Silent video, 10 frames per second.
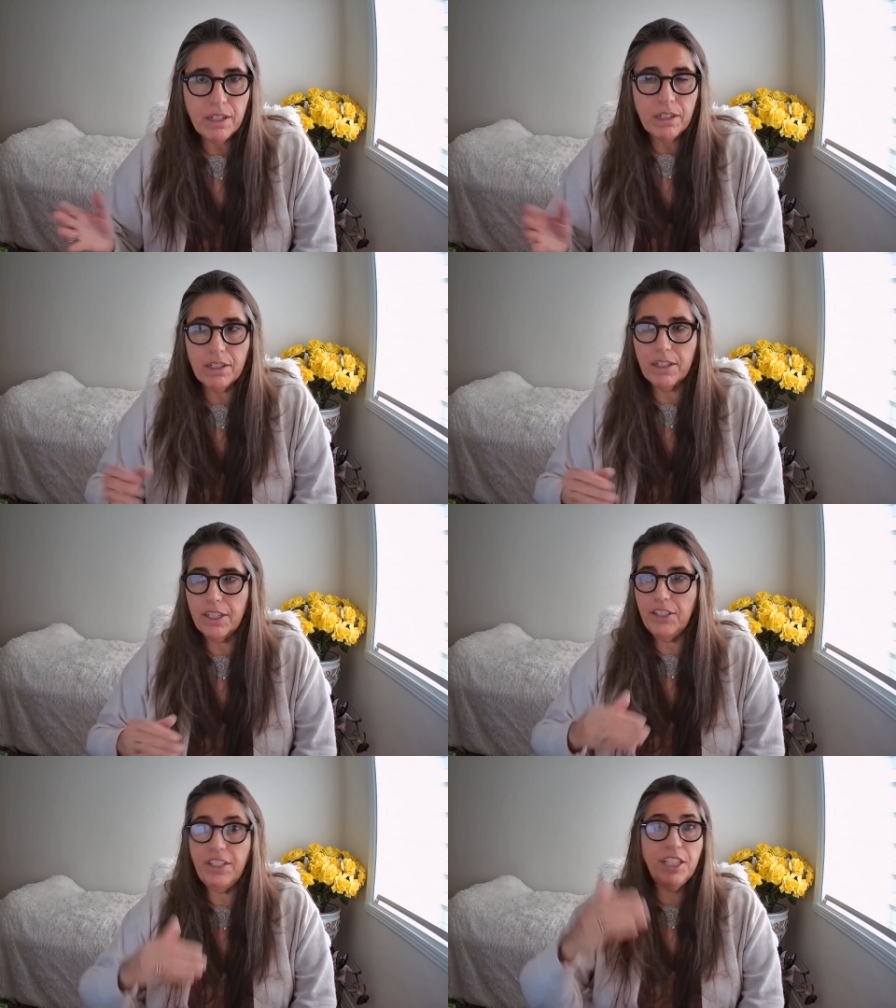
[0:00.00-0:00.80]
or
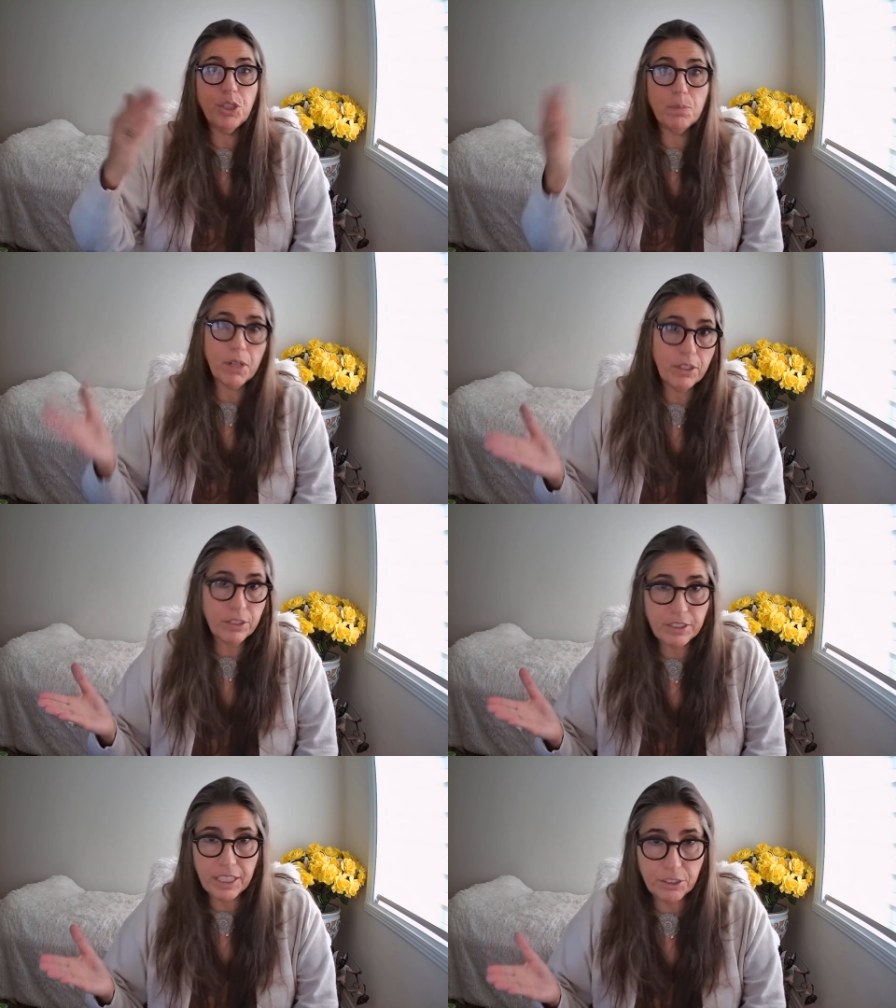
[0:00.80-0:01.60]
you need your partner
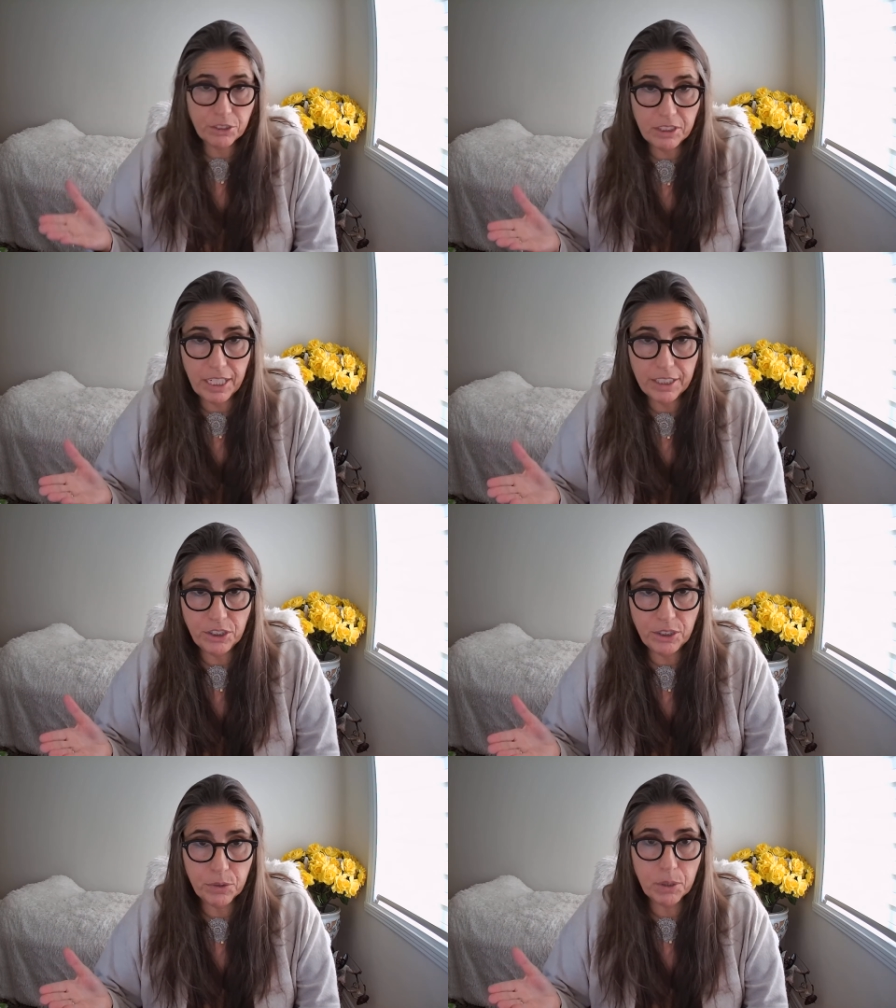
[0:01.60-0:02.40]
to understand
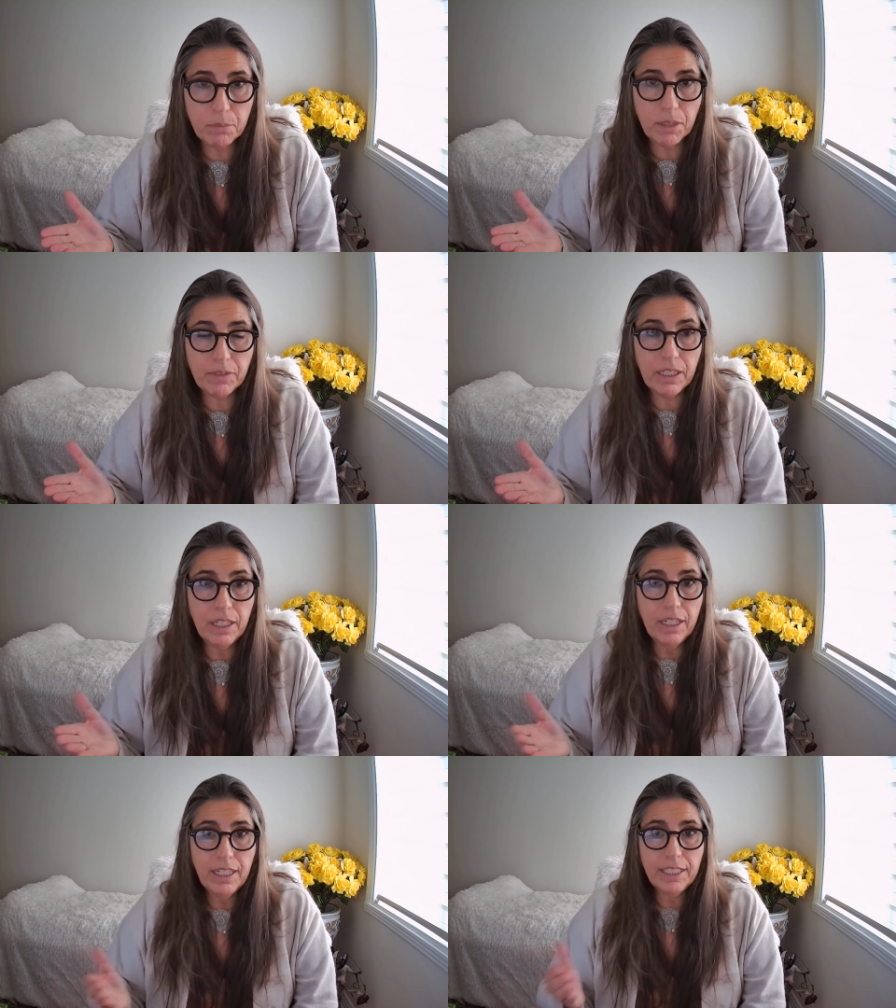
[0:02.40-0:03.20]
you for the moment,
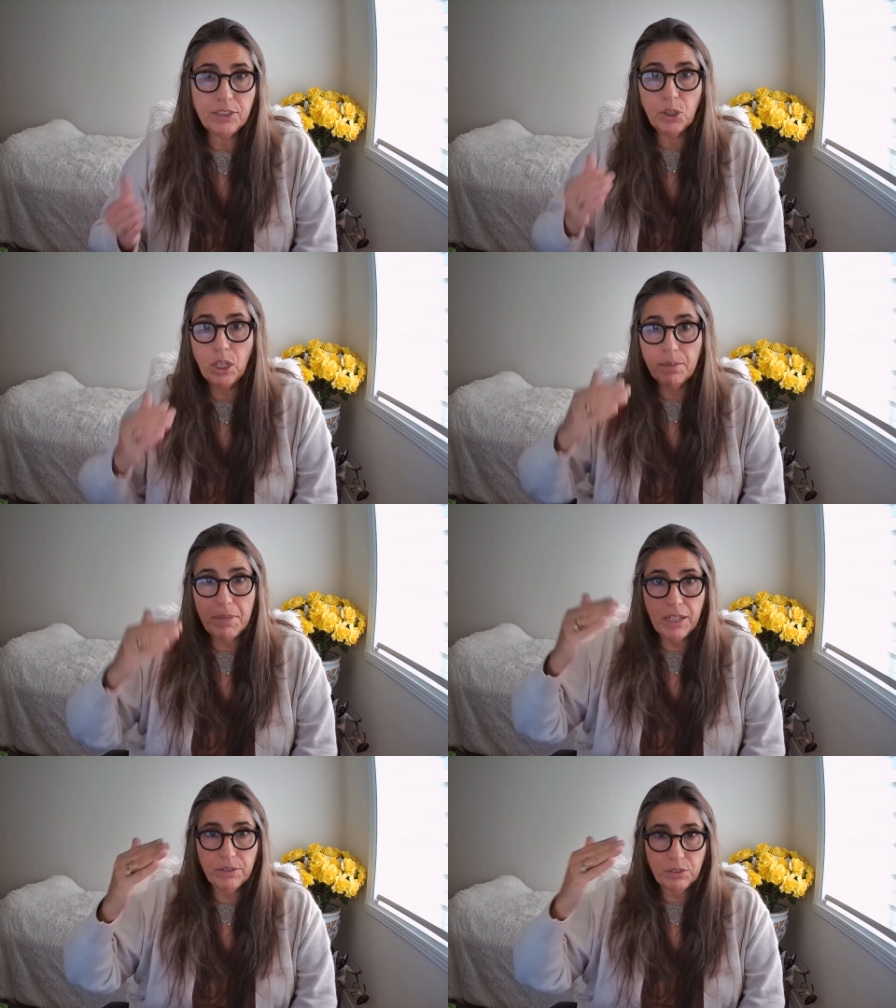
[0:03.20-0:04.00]
it's all
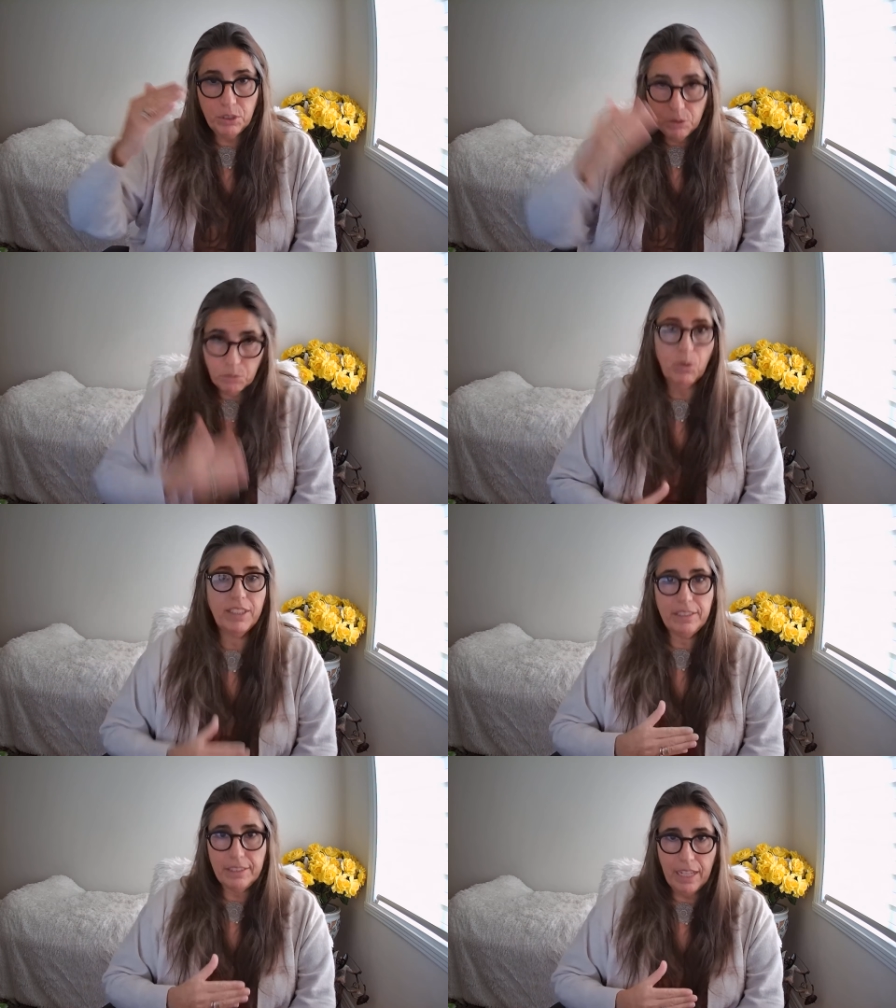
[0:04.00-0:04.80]
about
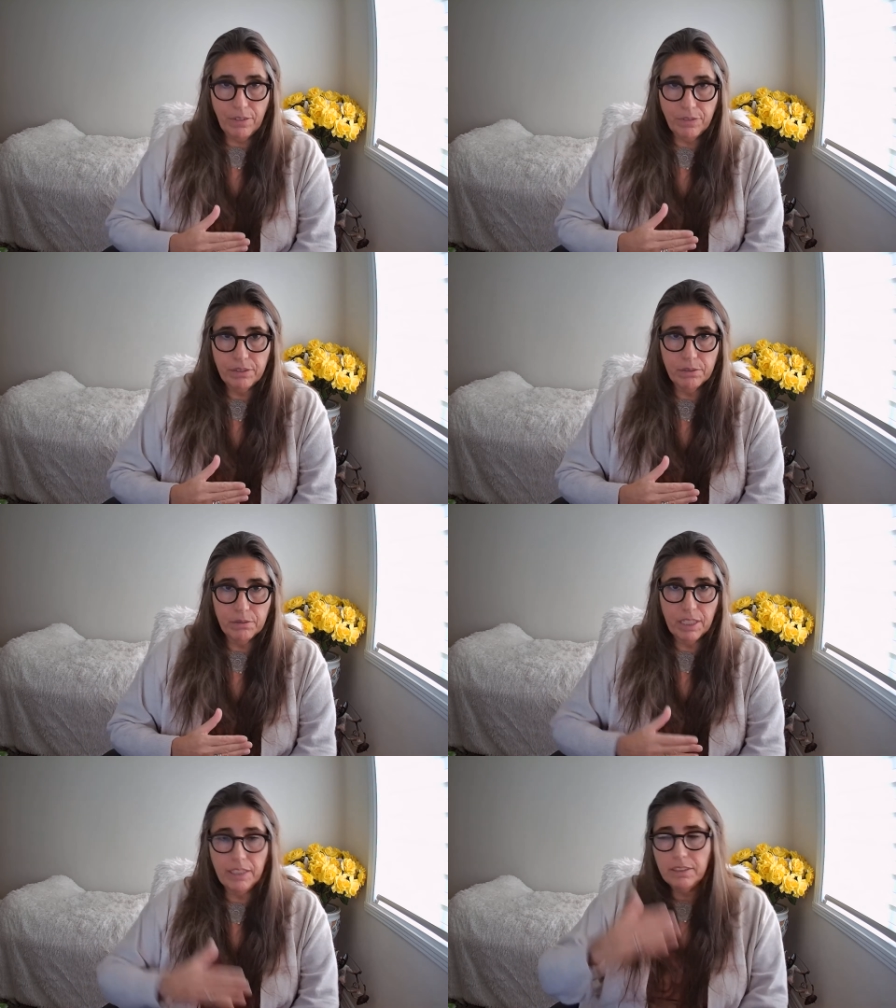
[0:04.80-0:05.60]
oneself right?